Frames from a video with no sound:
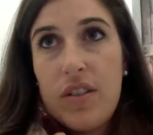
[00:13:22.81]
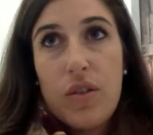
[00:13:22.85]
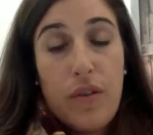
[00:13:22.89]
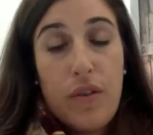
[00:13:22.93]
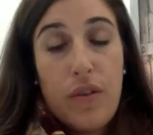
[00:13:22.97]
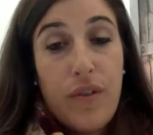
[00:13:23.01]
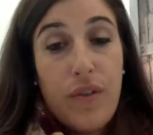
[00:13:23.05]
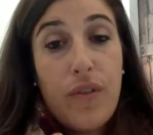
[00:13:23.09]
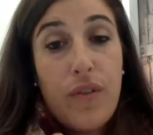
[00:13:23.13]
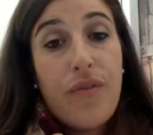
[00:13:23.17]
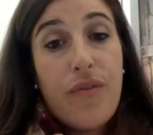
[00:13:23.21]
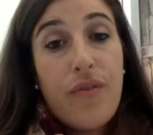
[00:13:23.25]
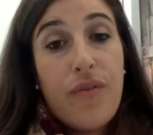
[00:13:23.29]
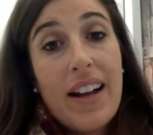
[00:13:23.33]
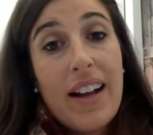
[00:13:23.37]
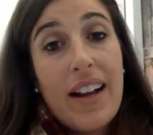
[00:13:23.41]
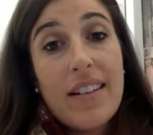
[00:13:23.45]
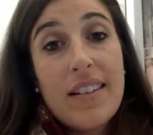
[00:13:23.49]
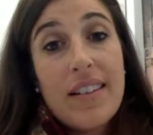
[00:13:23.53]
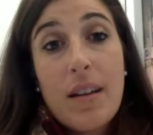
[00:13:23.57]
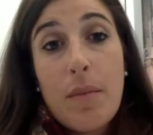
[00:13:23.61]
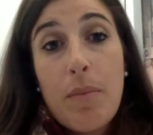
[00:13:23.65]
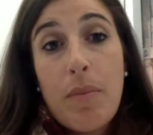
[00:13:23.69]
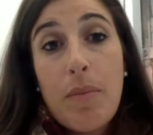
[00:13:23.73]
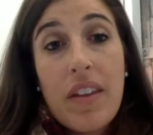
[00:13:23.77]
Or if you
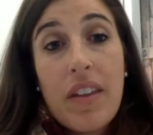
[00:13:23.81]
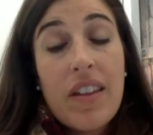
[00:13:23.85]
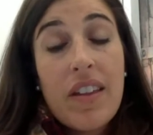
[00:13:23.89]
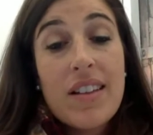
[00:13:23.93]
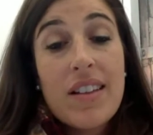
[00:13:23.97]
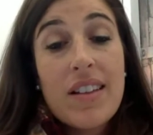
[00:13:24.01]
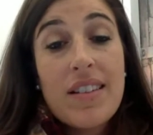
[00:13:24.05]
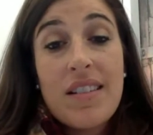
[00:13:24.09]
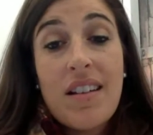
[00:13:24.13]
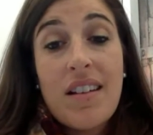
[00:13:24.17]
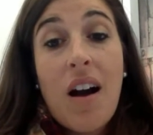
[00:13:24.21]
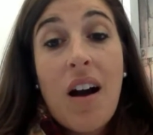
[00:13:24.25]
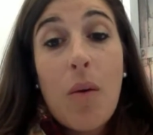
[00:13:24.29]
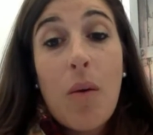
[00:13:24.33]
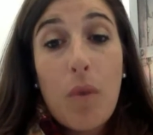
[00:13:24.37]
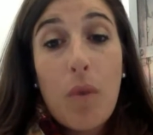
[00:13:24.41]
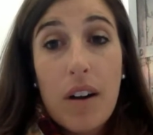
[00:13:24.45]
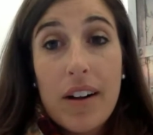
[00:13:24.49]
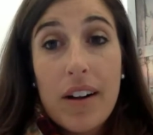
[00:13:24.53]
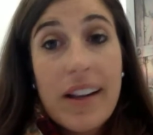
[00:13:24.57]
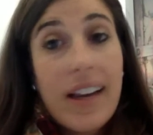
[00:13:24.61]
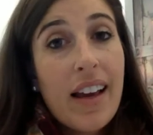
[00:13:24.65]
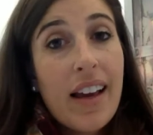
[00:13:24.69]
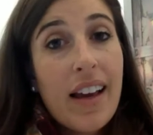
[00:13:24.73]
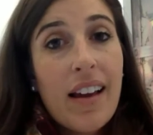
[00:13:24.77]
find something that's not
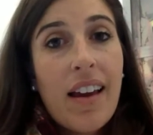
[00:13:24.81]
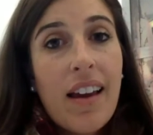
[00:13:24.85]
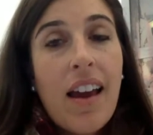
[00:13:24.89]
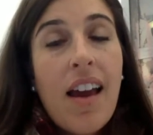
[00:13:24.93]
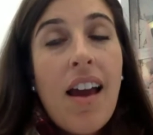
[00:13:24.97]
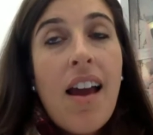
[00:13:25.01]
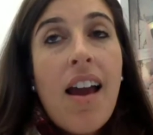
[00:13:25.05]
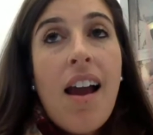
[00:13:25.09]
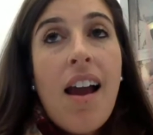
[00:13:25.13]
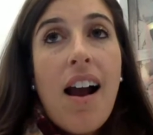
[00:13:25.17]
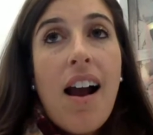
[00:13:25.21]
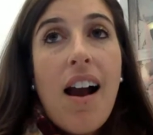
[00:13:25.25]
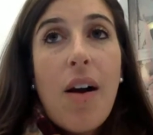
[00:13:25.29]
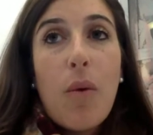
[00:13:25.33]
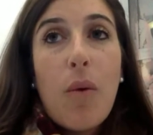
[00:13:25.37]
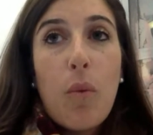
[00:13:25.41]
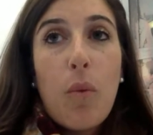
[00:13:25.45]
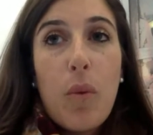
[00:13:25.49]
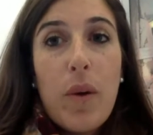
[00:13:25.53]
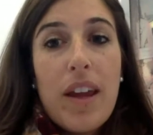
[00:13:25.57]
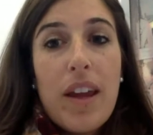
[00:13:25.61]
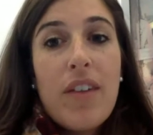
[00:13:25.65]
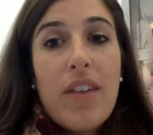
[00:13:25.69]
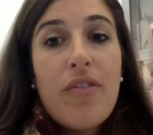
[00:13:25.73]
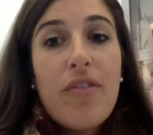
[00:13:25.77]
working,
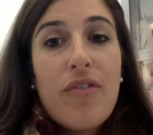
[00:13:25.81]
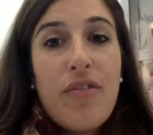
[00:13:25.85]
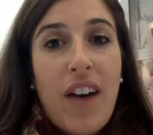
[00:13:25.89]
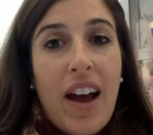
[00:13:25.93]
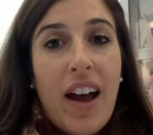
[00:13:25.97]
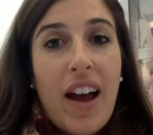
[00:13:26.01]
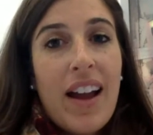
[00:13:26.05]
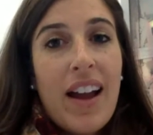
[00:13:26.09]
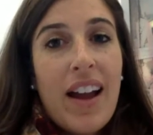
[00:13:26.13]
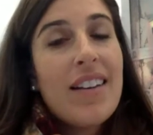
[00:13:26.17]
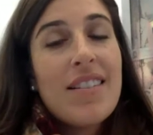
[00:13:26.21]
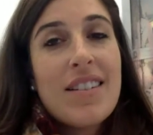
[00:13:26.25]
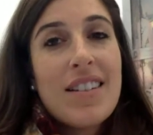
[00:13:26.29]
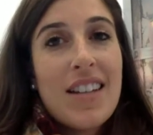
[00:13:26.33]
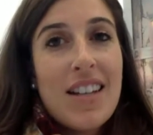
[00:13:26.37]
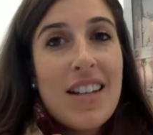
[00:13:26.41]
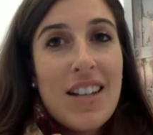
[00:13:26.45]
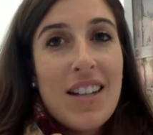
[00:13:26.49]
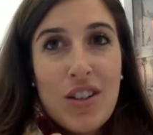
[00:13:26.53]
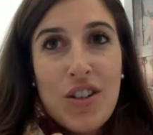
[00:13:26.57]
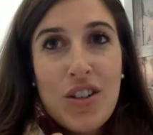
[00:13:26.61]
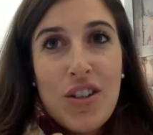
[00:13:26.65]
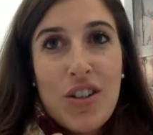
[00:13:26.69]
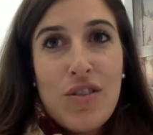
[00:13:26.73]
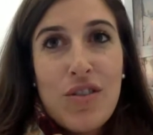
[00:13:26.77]
we find
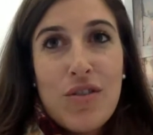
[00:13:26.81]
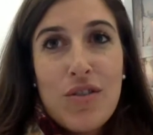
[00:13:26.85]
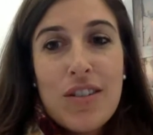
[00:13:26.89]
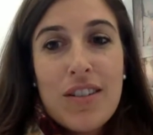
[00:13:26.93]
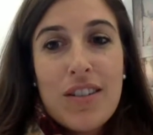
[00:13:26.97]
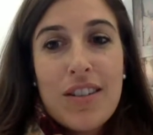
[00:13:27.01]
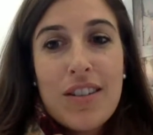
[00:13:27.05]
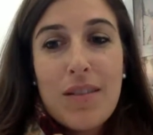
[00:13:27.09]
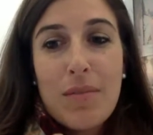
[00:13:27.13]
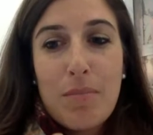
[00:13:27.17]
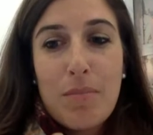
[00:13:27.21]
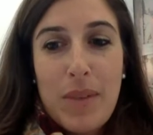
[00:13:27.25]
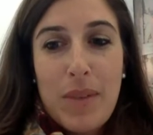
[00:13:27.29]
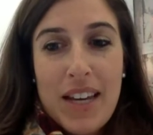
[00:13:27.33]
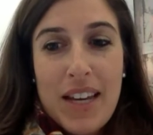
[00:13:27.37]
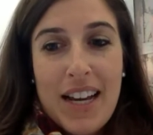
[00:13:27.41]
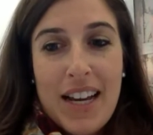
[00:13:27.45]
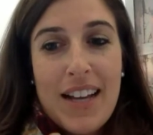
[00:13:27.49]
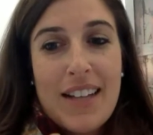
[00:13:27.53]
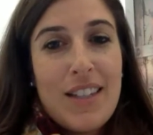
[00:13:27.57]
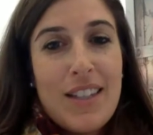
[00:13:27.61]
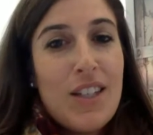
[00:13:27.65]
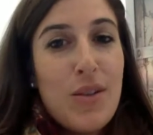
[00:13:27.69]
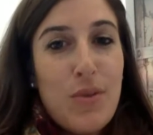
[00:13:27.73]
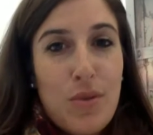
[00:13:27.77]
issues
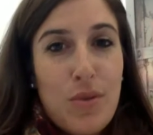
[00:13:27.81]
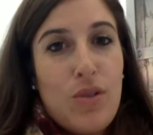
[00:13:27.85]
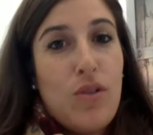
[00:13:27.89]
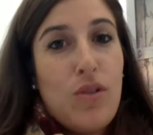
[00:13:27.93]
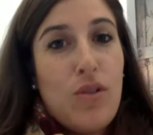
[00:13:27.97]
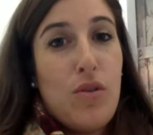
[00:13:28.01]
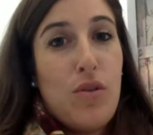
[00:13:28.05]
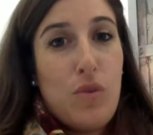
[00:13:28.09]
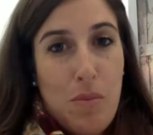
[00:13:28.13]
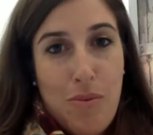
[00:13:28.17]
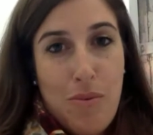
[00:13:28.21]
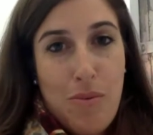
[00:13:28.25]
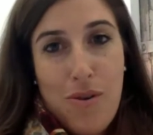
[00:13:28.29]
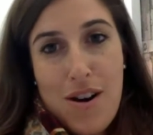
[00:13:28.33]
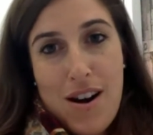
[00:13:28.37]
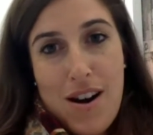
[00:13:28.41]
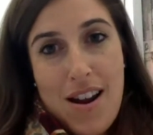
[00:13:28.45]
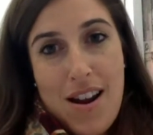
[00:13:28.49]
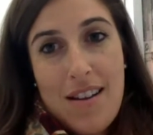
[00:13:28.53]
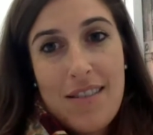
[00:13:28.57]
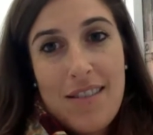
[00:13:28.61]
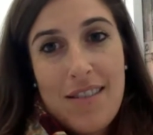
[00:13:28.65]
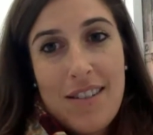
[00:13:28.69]
because users report it.